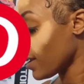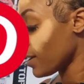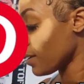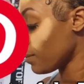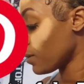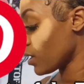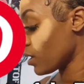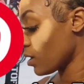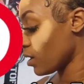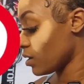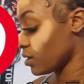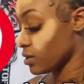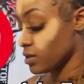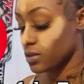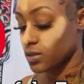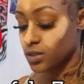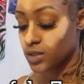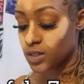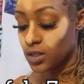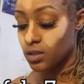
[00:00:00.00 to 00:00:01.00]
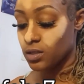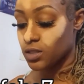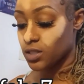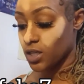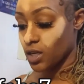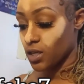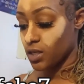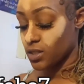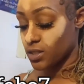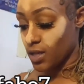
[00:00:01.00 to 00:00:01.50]
but y'all, still
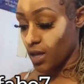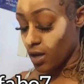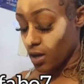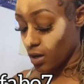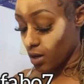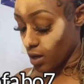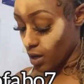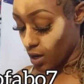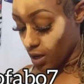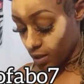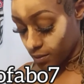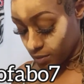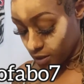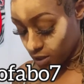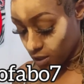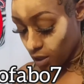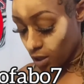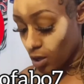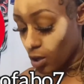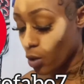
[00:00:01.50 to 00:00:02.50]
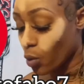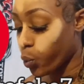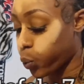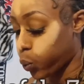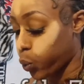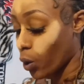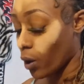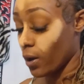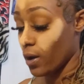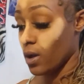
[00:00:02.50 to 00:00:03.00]
turns out I'm still
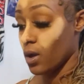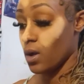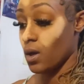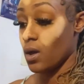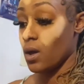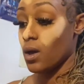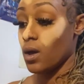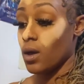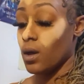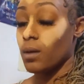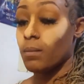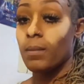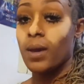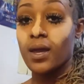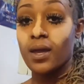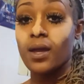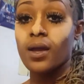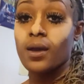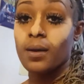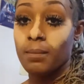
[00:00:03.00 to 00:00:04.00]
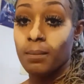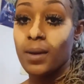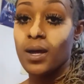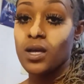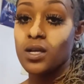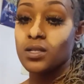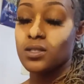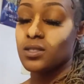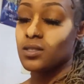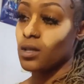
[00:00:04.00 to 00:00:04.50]
making a
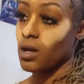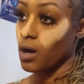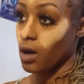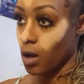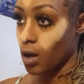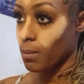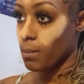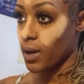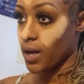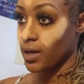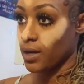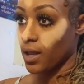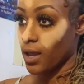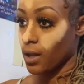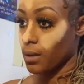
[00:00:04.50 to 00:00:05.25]
mess on my dang